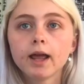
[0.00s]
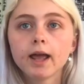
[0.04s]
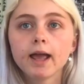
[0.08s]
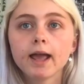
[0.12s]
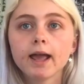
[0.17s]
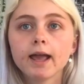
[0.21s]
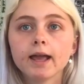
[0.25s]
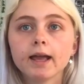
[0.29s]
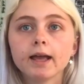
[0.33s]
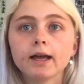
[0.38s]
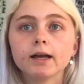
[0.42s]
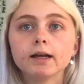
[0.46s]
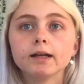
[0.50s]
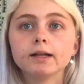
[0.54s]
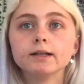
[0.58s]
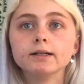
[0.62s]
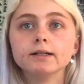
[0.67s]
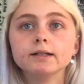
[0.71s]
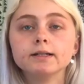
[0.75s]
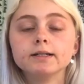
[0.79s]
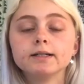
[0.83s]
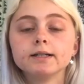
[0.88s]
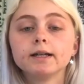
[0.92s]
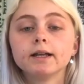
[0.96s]

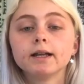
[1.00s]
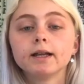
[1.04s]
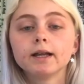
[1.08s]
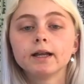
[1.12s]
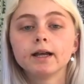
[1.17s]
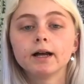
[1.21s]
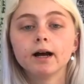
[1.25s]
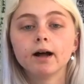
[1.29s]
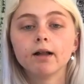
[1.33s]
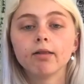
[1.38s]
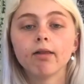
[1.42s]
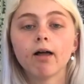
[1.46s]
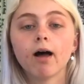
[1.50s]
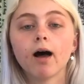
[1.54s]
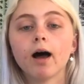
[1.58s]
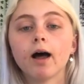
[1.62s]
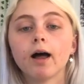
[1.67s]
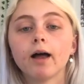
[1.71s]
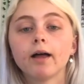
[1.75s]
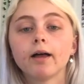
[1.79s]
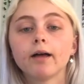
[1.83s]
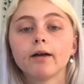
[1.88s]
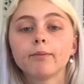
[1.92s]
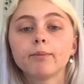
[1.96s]
and a
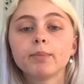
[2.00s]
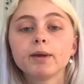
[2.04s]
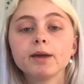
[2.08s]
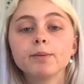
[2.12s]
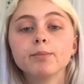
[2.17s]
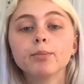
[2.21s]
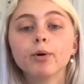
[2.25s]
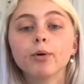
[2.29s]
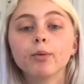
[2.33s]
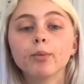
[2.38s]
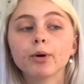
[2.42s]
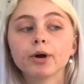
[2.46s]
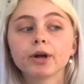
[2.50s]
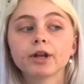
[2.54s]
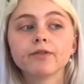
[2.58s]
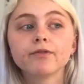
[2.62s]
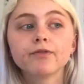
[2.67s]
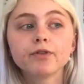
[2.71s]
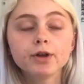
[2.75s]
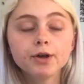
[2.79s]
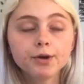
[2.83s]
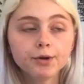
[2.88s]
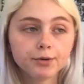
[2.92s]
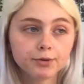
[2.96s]
lot of people were
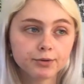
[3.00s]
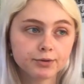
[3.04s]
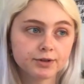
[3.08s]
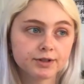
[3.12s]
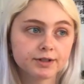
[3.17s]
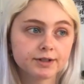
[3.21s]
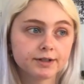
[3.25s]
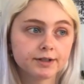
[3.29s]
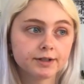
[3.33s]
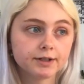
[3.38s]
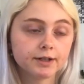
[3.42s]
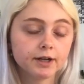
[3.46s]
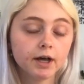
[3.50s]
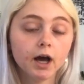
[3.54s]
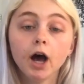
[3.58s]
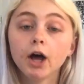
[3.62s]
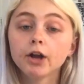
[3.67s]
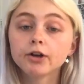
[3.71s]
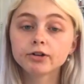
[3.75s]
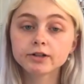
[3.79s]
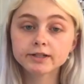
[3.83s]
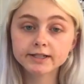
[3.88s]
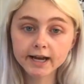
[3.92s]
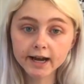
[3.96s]
confused.
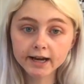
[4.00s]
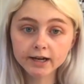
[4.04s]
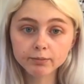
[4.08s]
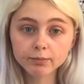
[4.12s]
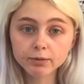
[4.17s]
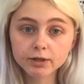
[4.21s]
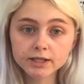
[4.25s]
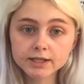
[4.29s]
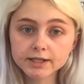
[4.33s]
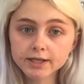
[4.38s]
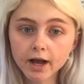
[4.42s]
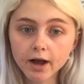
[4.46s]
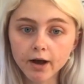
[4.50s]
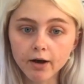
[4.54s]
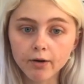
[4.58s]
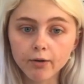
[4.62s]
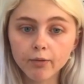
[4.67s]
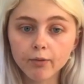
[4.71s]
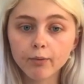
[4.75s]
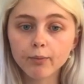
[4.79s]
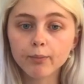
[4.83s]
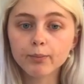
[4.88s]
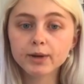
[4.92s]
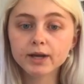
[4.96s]
Understandably so,
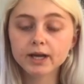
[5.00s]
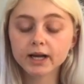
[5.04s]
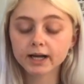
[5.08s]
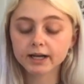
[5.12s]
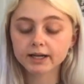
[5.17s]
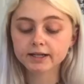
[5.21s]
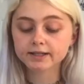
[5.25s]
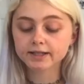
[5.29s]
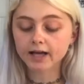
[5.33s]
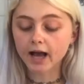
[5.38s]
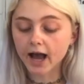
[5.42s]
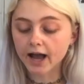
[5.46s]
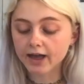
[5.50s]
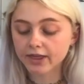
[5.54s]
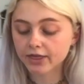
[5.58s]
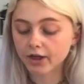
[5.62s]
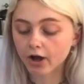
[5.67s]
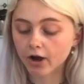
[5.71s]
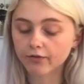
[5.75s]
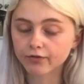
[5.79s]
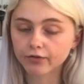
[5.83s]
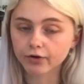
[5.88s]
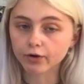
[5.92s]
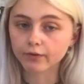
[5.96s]
because I
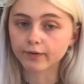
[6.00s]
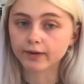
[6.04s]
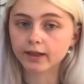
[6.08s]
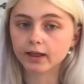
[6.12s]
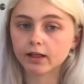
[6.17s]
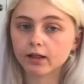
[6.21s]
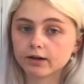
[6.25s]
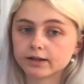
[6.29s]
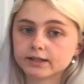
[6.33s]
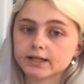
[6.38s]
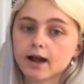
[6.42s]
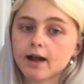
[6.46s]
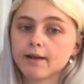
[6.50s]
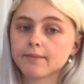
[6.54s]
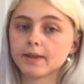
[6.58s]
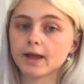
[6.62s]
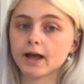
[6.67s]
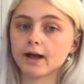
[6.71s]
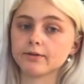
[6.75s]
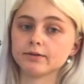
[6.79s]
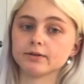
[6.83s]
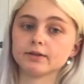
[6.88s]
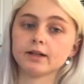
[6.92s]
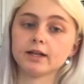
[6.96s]
thought for a really long time that
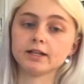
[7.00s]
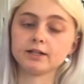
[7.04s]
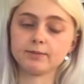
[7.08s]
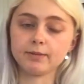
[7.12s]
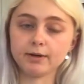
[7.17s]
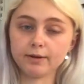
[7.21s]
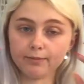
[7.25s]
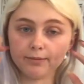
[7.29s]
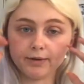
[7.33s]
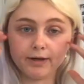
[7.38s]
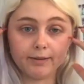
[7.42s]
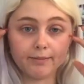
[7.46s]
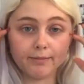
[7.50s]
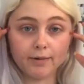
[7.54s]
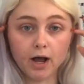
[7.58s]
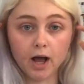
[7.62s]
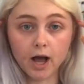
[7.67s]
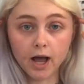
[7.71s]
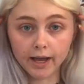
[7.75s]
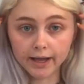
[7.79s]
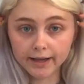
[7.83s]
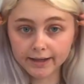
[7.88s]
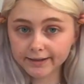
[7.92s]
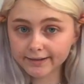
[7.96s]
I was a lesbian, but I'm
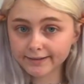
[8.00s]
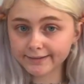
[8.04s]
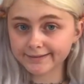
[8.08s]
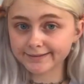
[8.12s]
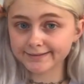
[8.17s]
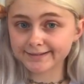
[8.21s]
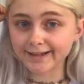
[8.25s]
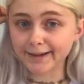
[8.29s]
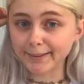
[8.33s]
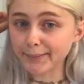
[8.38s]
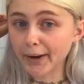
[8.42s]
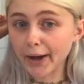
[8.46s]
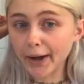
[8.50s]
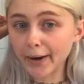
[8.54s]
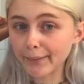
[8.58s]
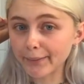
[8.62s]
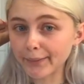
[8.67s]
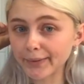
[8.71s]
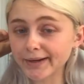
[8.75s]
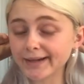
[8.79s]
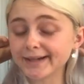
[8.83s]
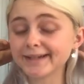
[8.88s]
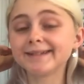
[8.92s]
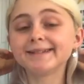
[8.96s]
not. I'm not
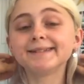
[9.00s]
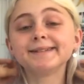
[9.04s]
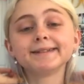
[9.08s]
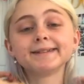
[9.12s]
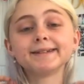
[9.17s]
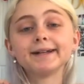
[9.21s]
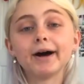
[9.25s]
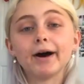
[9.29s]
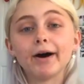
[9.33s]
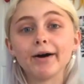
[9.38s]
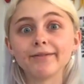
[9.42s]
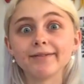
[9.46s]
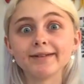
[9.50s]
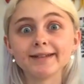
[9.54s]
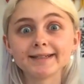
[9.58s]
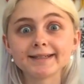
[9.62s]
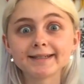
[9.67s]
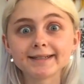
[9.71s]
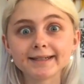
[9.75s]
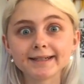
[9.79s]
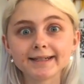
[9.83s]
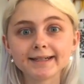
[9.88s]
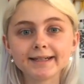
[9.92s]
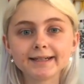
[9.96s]
one,
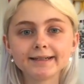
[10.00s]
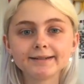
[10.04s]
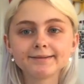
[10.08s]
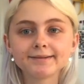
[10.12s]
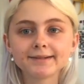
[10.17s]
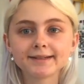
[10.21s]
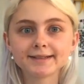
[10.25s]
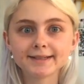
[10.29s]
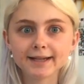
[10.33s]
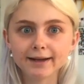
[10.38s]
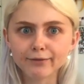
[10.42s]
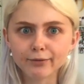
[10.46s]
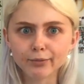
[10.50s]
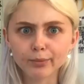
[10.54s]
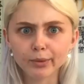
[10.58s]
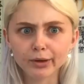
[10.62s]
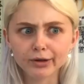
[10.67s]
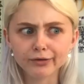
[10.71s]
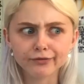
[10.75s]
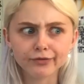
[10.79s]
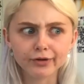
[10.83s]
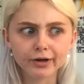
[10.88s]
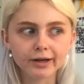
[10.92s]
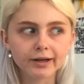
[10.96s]
obviously, because I have a
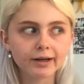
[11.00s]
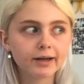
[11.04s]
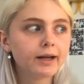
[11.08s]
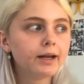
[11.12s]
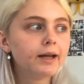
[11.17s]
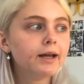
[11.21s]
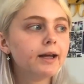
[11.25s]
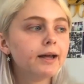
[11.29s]
boyfriend.